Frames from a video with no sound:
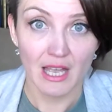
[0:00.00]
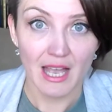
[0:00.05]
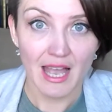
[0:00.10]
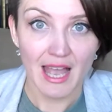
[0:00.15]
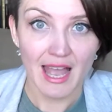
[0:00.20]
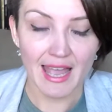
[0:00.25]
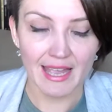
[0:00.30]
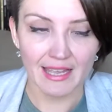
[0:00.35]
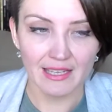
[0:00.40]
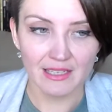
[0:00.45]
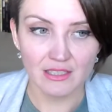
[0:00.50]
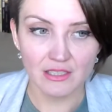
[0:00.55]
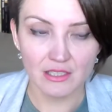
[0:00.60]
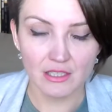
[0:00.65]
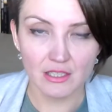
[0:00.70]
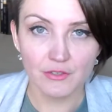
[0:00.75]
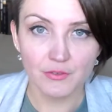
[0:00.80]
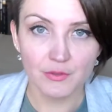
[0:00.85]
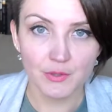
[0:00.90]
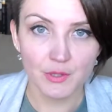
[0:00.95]
and
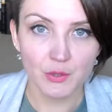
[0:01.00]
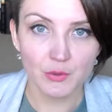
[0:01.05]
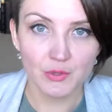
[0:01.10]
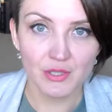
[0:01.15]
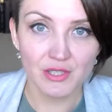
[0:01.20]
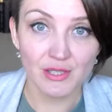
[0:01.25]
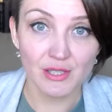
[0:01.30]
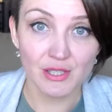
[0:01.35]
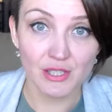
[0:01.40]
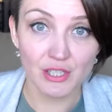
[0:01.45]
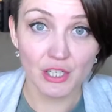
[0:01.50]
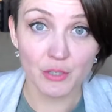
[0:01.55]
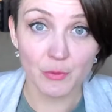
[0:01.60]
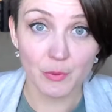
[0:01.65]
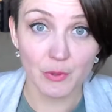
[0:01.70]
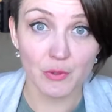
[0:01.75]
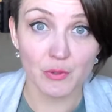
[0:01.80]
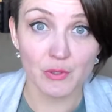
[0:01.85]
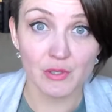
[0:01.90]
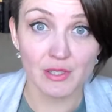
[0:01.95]
if you're sincere
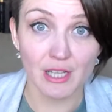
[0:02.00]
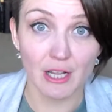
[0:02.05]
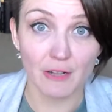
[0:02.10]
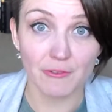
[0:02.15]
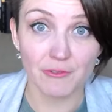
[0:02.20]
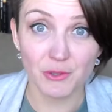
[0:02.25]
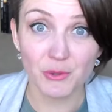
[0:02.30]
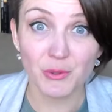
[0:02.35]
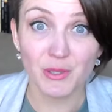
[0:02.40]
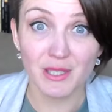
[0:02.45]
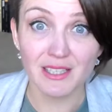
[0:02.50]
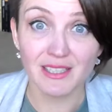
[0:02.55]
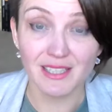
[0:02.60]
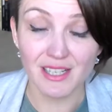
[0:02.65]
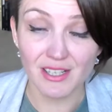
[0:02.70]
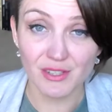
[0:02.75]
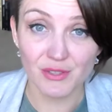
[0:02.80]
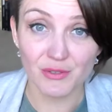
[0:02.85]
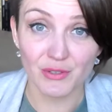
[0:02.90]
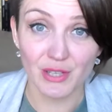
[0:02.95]
with yourself, you can
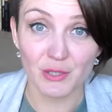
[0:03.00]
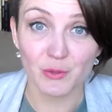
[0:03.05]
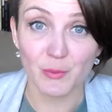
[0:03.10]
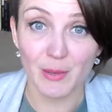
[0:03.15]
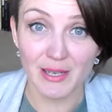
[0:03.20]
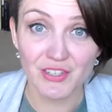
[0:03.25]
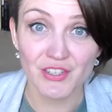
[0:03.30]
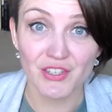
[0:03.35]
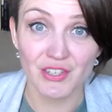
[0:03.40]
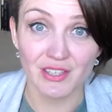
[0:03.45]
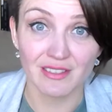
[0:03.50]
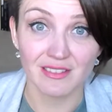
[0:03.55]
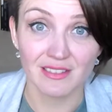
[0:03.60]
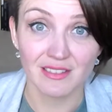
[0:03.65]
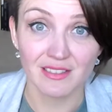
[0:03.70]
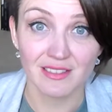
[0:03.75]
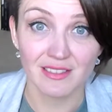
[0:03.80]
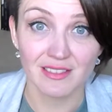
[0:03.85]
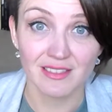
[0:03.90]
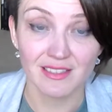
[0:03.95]
answer that question.
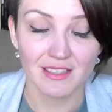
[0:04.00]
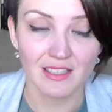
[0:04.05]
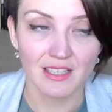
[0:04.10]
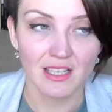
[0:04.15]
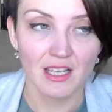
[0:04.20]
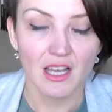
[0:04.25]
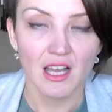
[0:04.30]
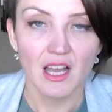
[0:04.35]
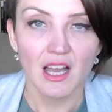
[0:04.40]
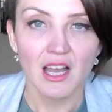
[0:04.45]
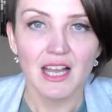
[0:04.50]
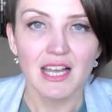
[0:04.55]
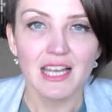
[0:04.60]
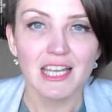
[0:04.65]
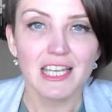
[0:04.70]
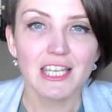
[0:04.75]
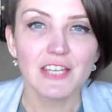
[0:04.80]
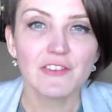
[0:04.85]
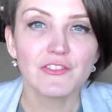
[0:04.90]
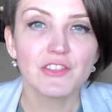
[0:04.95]

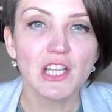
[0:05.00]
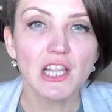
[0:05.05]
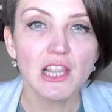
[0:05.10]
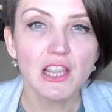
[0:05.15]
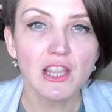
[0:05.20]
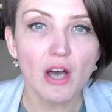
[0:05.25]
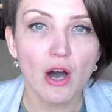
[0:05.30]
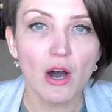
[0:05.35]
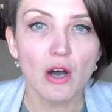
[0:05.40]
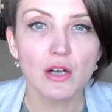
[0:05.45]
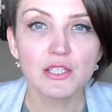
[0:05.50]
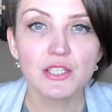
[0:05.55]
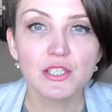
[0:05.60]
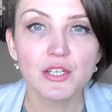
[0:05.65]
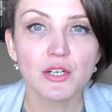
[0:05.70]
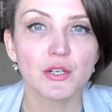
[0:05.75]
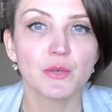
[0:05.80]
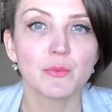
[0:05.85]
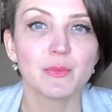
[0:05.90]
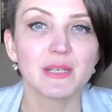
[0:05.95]
If the
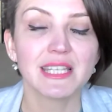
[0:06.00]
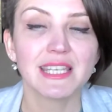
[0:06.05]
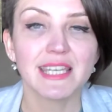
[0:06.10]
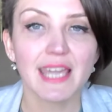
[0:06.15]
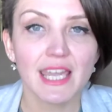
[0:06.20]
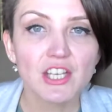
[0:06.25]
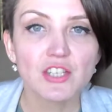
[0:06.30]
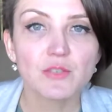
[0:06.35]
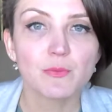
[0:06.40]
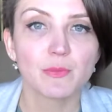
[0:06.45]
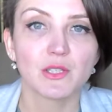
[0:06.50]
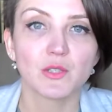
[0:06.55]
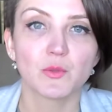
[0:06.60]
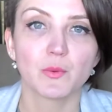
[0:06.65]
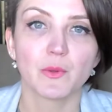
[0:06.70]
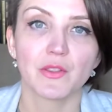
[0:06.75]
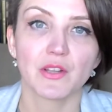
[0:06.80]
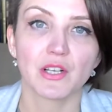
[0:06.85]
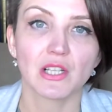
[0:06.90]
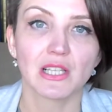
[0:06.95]
long-term engagement
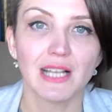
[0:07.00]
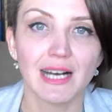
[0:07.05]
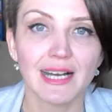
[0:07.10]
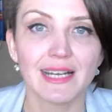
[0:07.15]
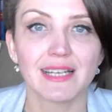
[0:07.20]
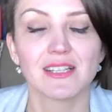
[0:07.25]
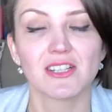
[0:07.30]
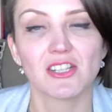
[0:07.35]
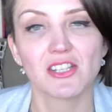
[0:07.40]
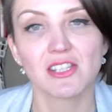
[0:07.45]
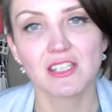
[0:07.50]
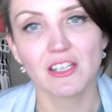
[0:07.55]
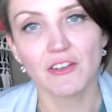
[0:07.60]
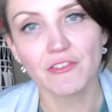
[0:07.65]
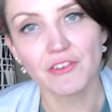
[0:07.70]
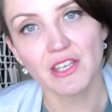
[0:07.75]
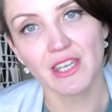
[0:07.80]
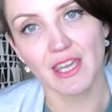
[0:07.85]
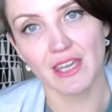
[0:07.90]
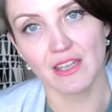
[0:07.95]
with a client
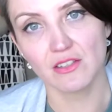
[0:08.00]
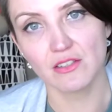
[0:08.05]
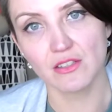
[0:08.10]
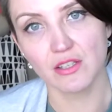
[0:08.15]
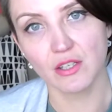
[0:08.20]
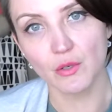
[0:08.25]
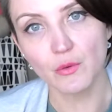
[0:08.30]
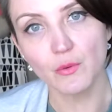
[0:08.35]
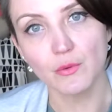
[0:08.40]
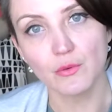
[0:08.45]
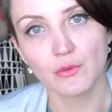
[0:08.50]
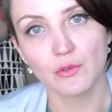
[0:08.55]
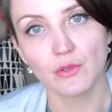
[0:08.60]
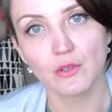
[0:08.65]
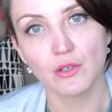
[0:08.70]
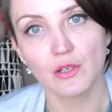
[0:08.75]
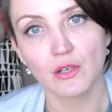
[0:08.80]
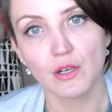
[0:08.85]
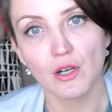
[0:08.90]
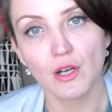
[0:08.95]
suffocates you,
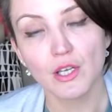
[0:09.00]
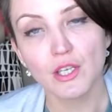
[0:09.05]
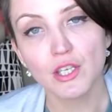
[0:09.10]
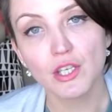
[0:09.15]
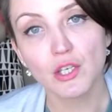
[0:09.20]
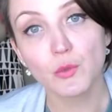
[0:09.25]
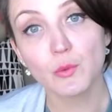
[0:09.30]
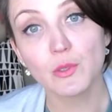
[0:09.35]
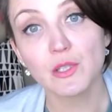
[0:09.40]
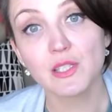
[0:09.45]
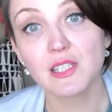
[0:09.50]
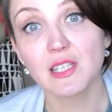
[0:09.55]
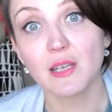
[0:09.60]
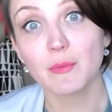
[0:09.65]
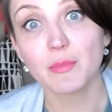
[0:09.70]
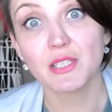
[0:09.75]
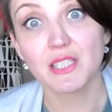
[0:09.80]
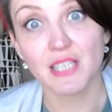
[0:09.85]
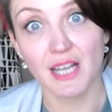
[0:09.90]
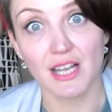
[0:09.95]
you will
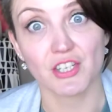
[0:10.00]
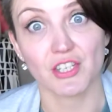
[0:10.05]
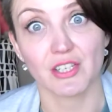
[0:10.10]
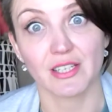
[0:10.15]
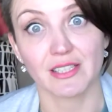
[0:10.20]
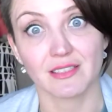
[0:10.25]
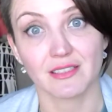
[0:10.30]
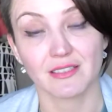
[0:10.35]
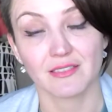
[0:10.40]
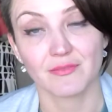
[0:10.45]
sabotage it